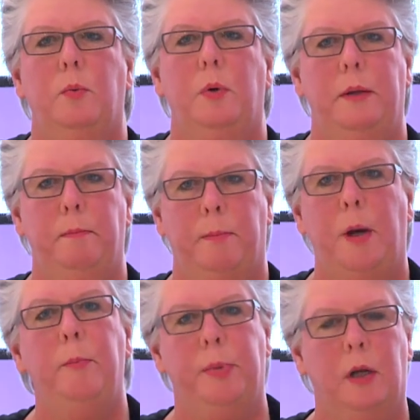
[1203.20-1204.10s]
it with
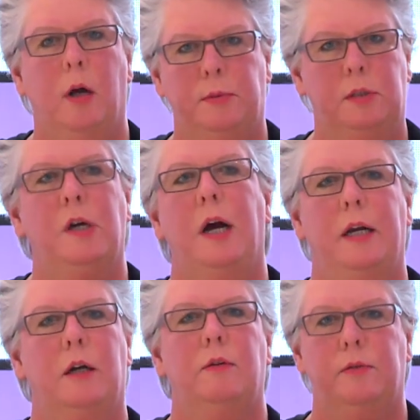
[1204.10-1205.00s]
pumping up the
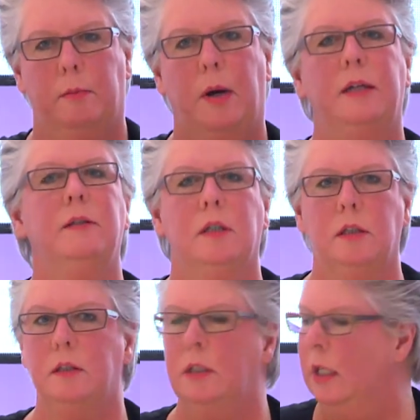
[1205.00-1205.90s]
tire of your
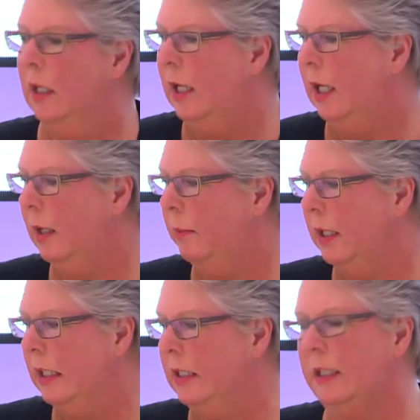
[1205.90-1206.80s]
bicycle,
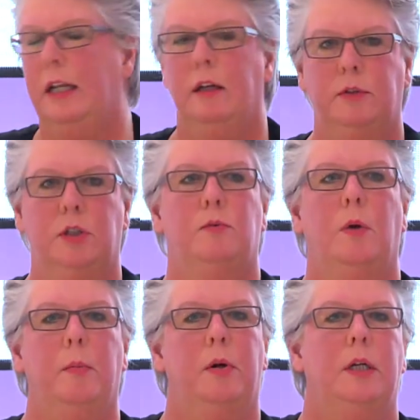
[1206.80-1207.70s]
but instead of just
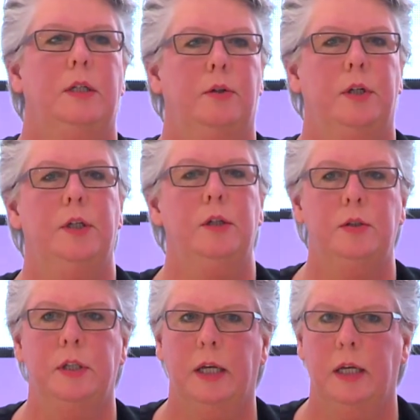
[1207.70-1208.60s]
rubber, you're
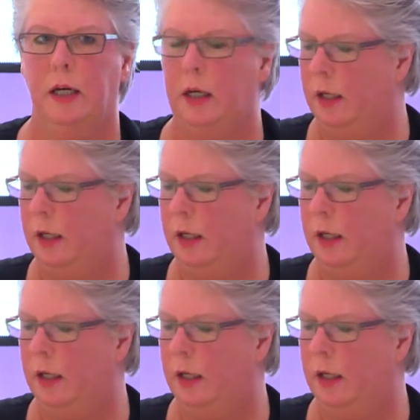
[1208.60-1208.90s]
using